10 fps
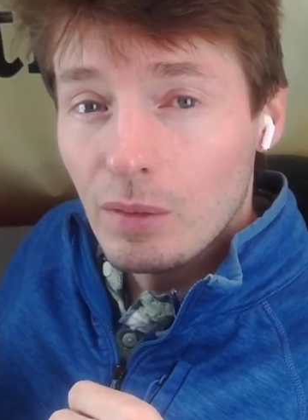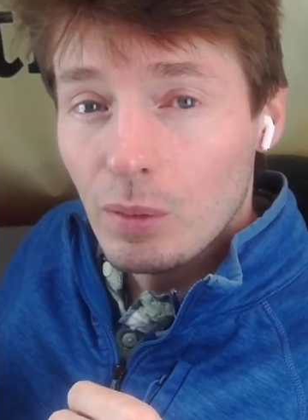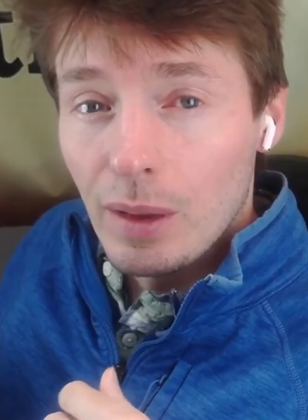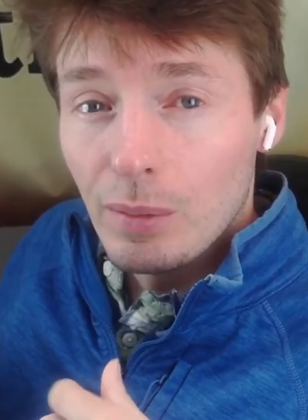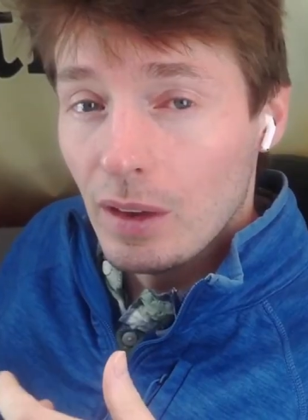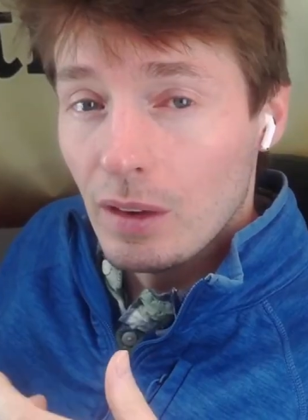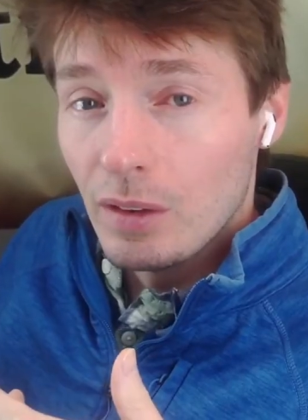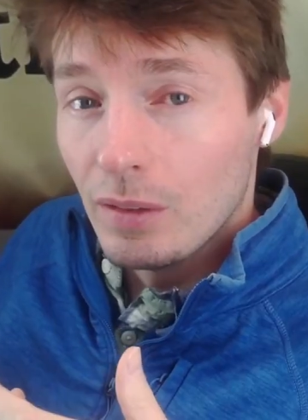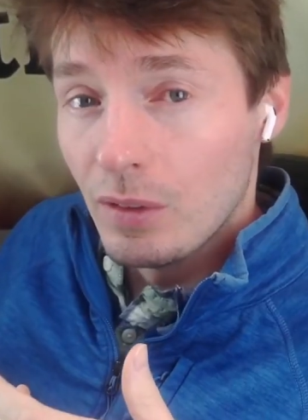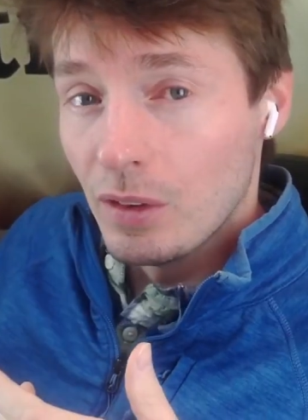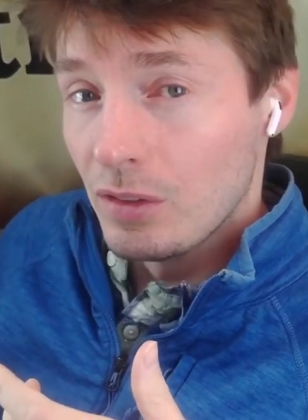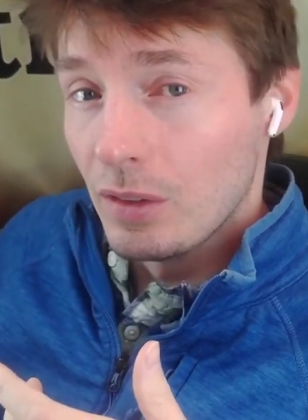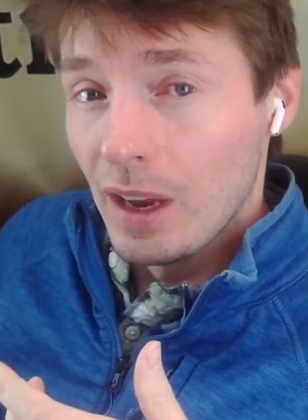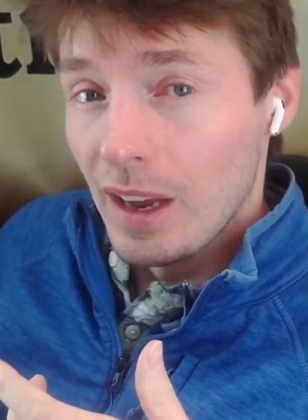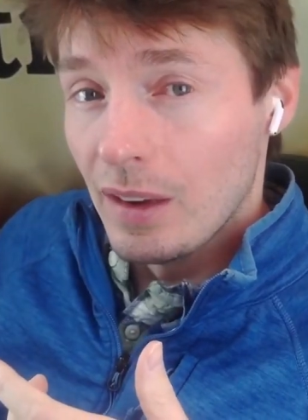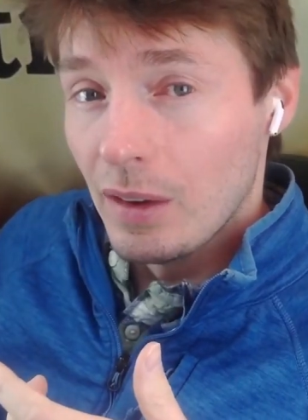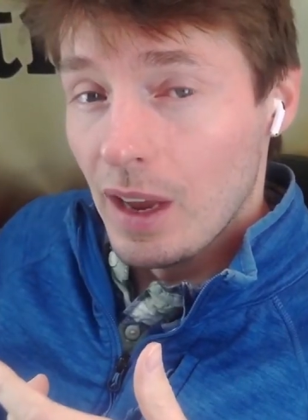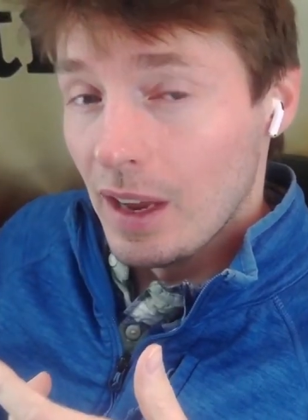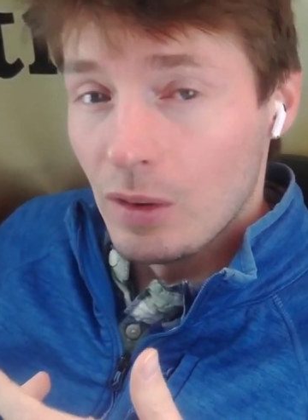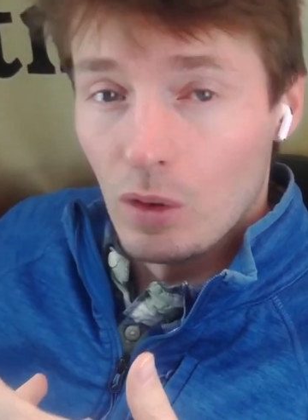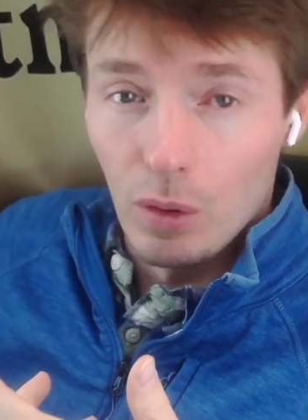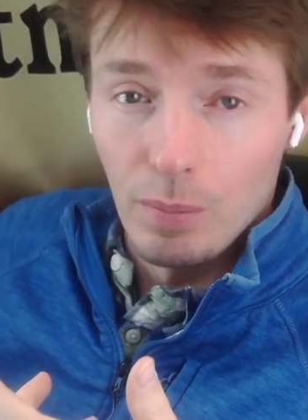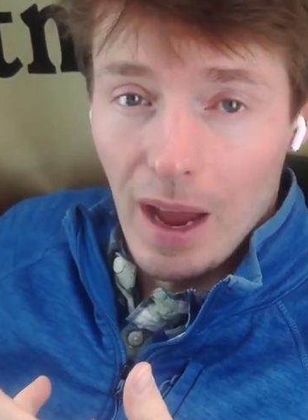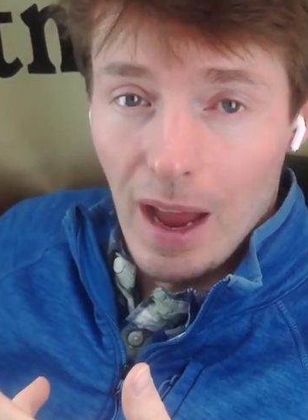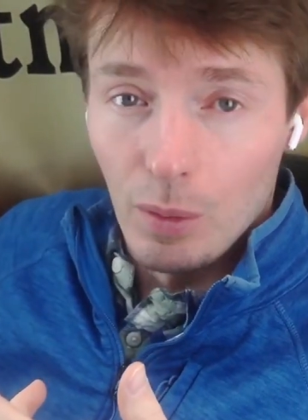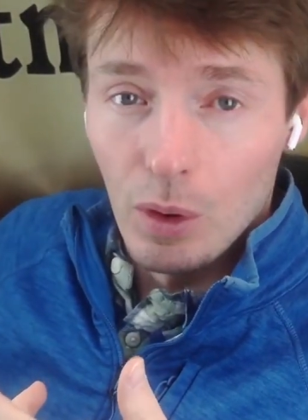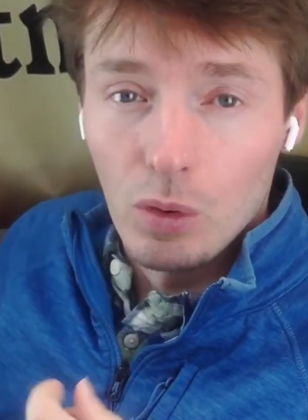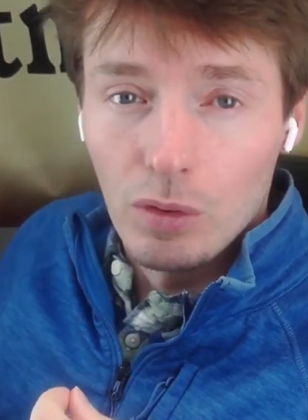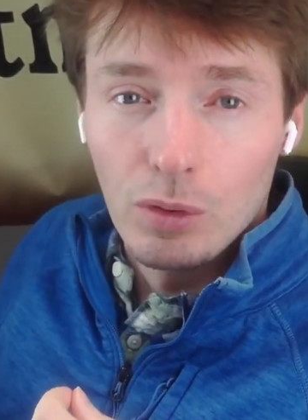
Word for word: Greybeard on the first try, Hot and Cold Magma Ore